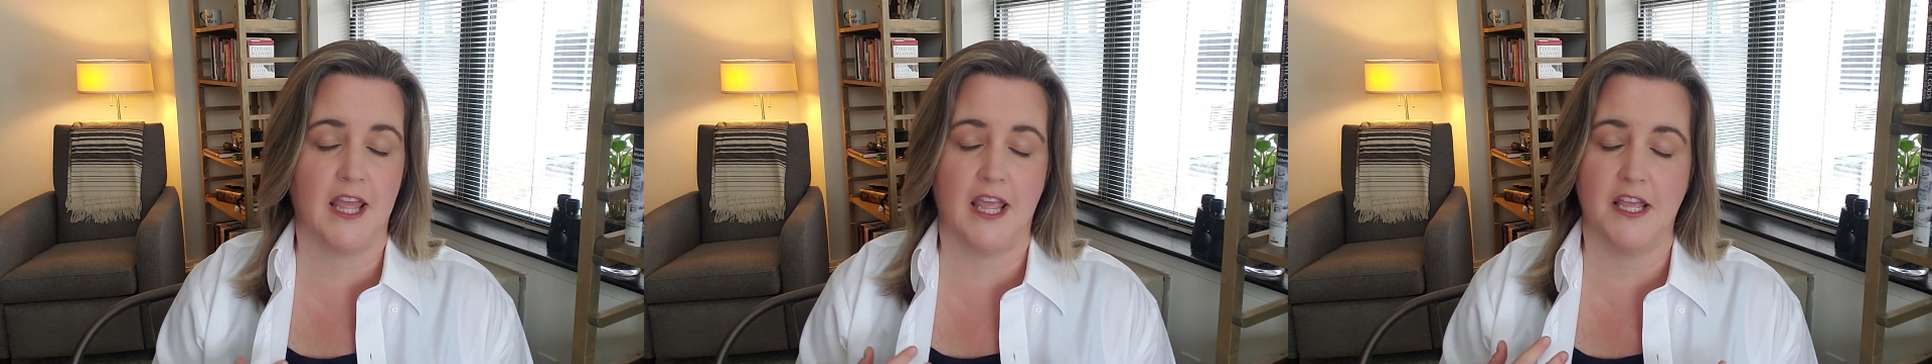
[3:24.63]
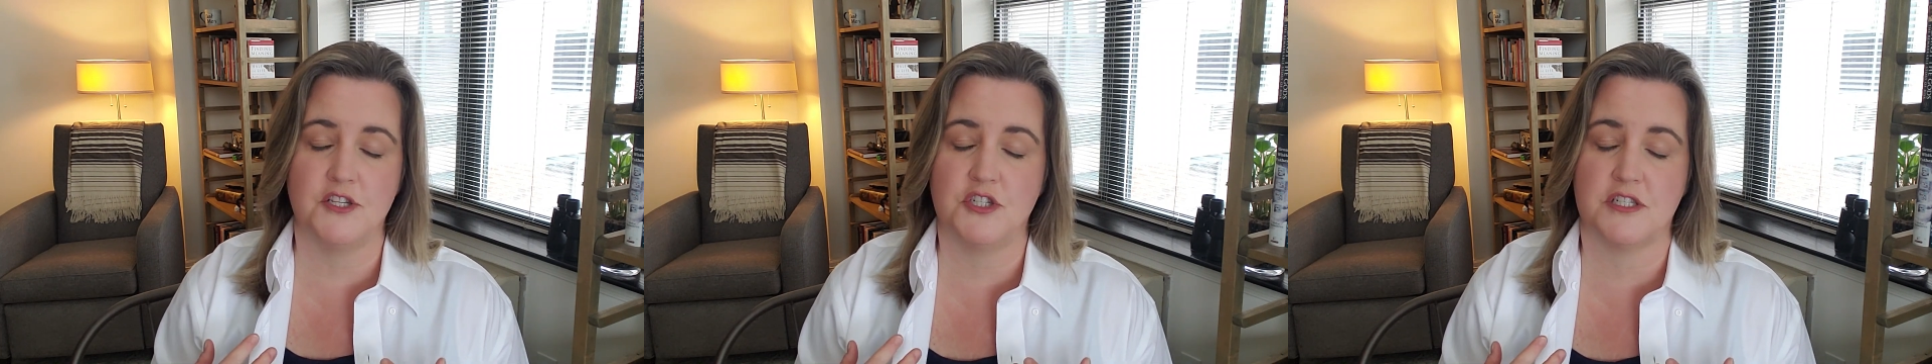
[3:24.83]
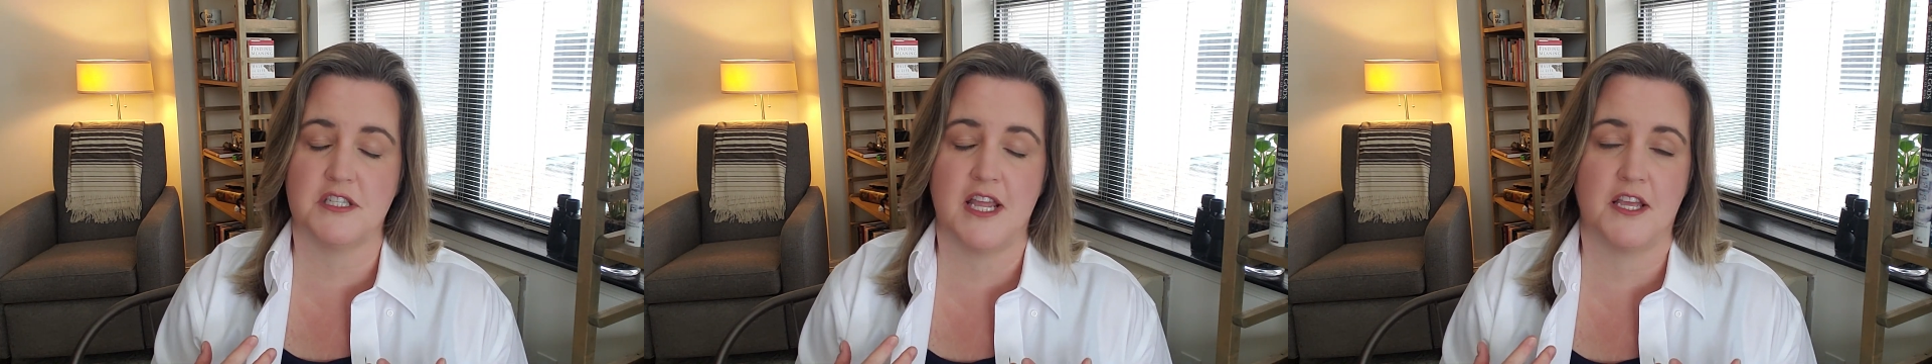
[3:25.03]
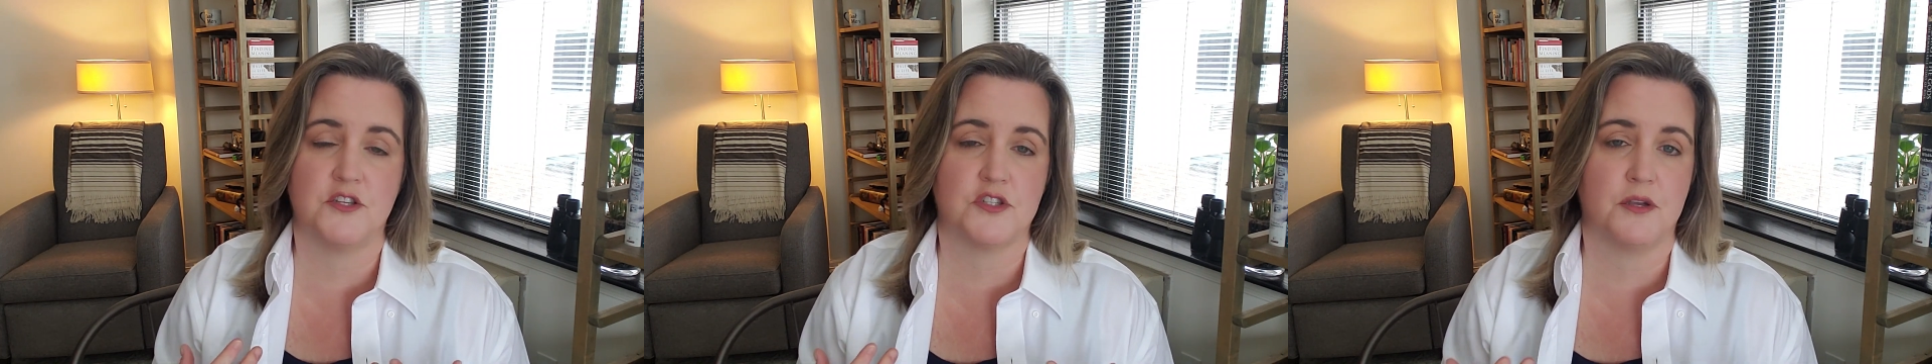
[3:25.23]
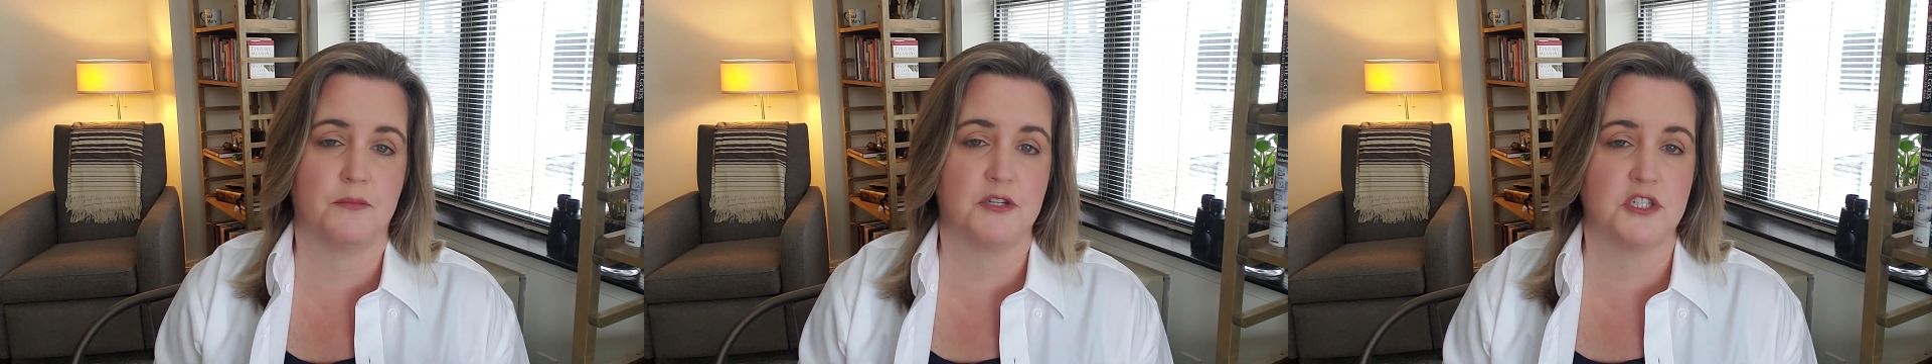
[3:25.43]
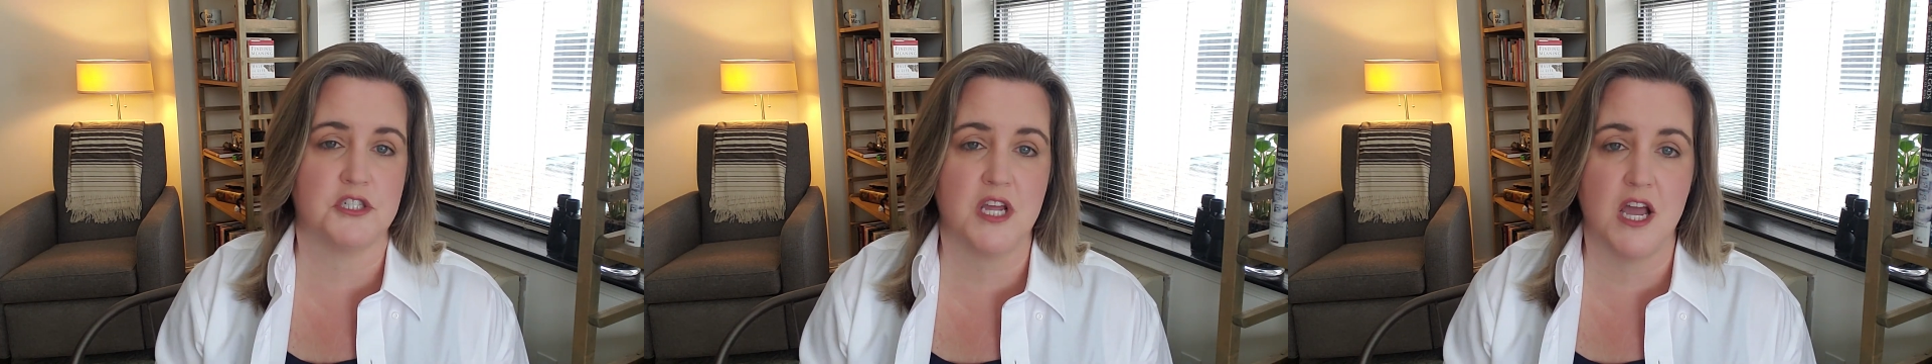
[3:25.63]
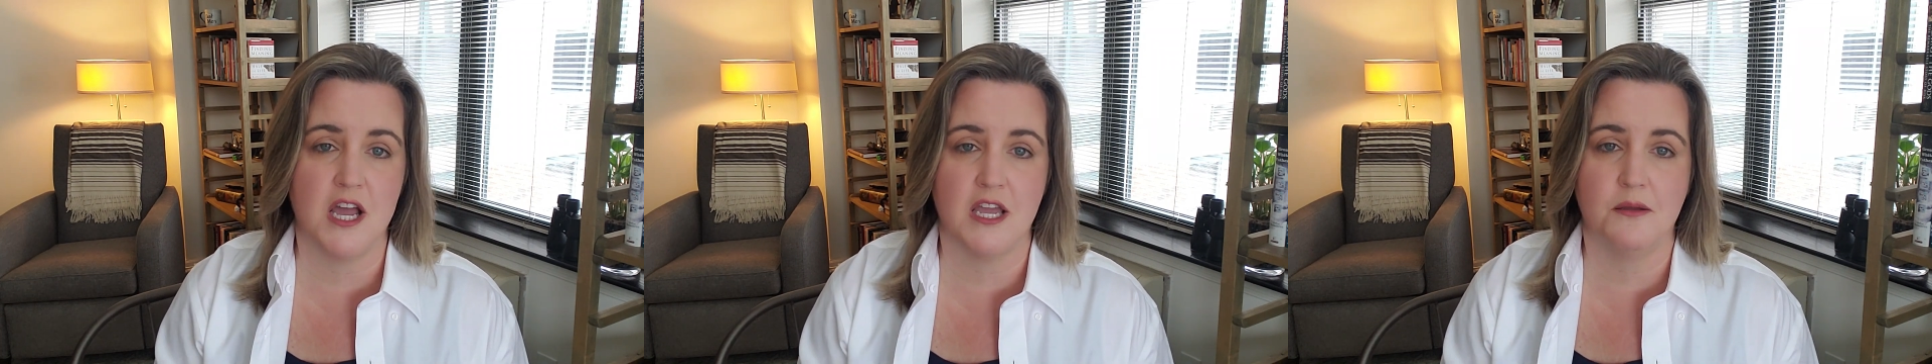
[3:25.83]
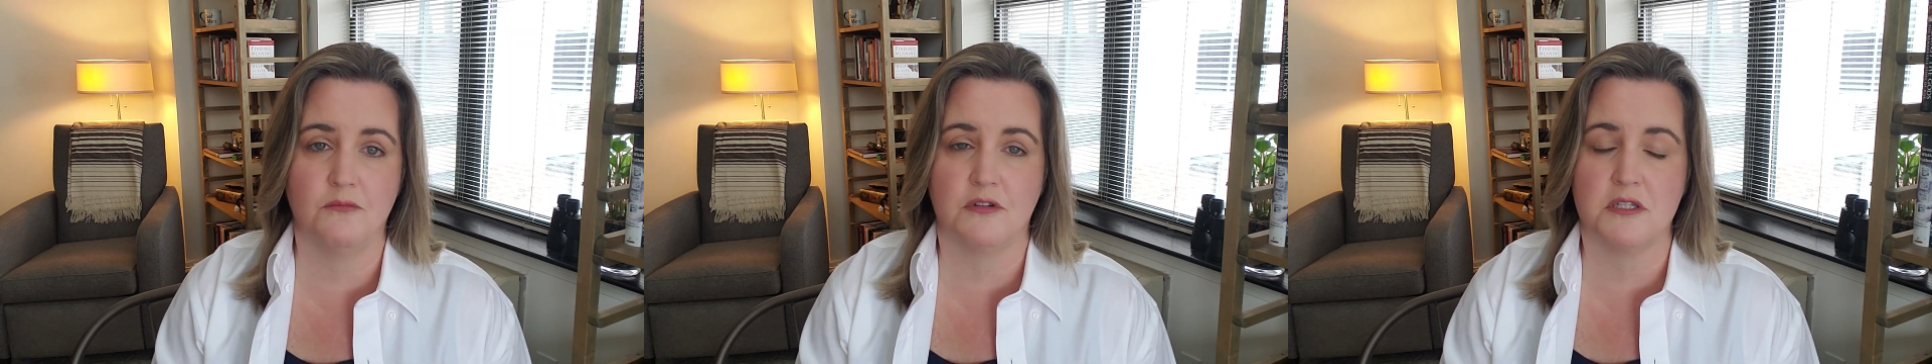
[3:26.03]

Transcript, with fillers: It just takes so much time,